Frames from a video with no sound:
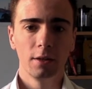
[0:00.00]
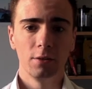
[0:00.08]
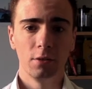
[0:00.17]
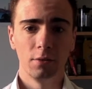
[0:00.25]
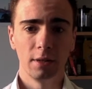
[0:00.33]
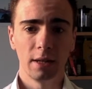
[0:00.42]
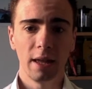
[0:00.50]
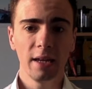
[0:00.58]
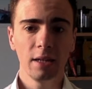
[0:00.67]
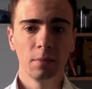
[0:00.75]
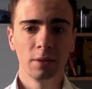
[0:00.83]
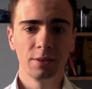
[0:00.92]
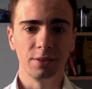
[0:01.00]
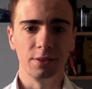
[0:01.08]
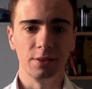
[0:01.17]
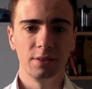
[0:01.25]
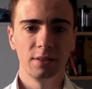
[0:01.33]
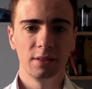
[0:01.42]
During 8
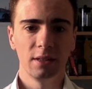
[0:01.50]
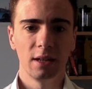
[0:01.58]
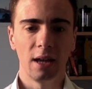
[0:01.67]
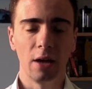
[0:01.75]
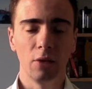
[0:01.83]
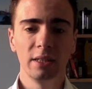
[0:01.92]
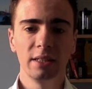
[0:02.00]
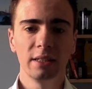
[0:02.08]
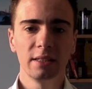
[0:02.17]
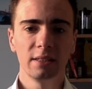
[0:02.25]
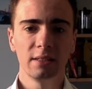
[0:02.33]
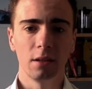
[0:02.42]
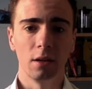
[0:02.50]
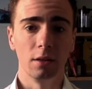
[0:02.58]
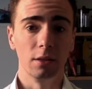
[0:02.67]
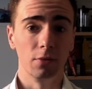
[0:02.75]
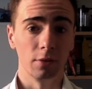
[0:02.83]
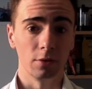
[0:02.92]
months, I witnessed a
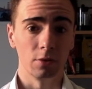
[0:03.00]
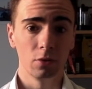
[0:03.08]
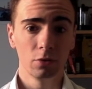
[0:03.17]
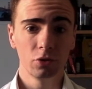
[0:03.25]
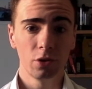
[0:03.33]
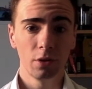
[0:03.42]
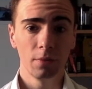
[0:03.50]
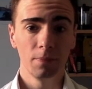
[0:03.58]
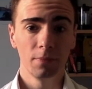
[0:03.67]
different culture.